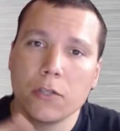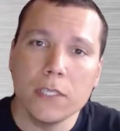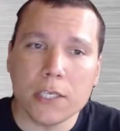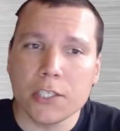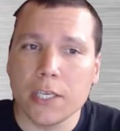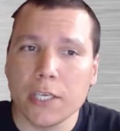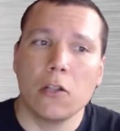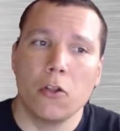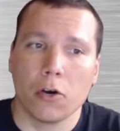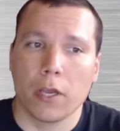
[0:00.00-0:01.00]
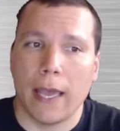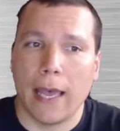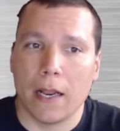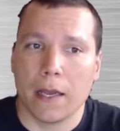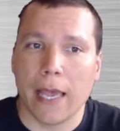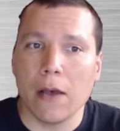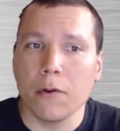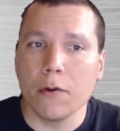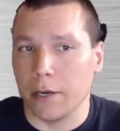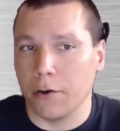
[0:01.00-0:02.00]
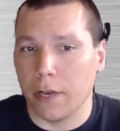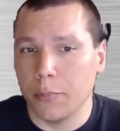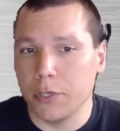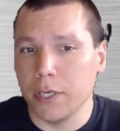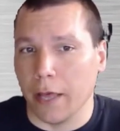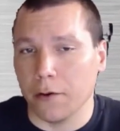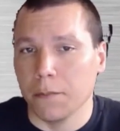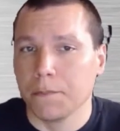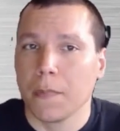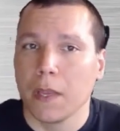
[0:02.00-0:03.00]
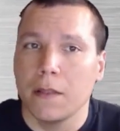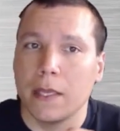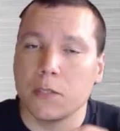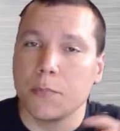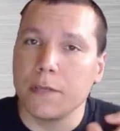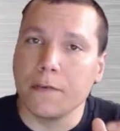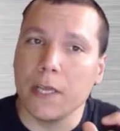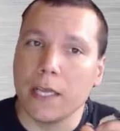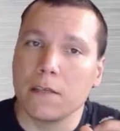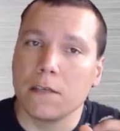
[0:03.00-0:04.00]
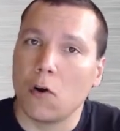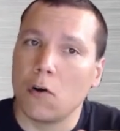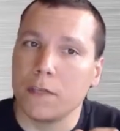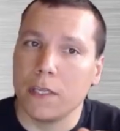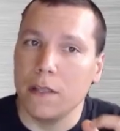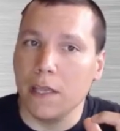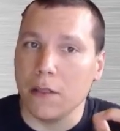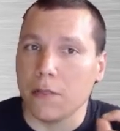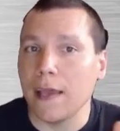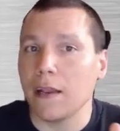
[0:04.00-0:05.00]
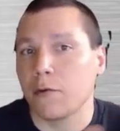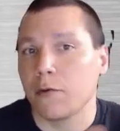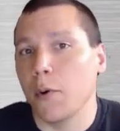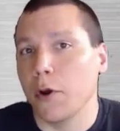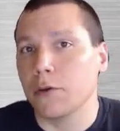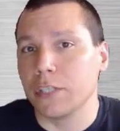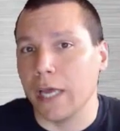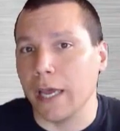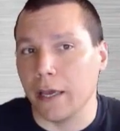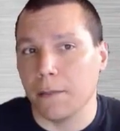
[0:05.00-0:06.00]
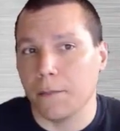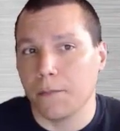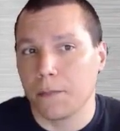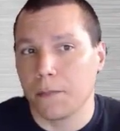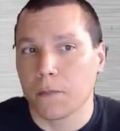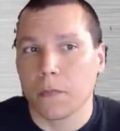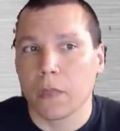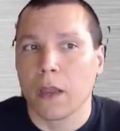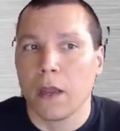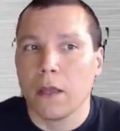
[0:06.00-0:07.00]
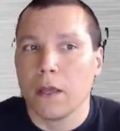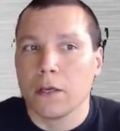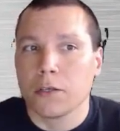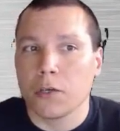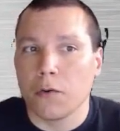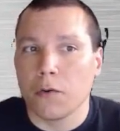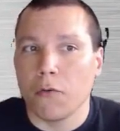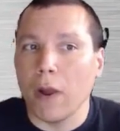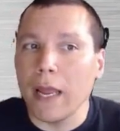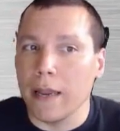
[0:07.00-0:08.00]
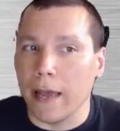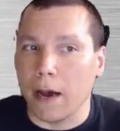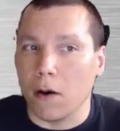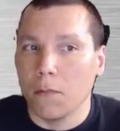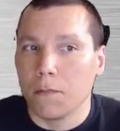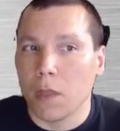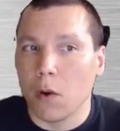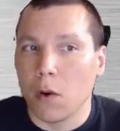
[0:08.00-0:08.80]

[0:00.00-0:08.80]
So let's actually take a look at a calculator that I put together that specifically gets involved in the Theta 3.0 staking. So right now,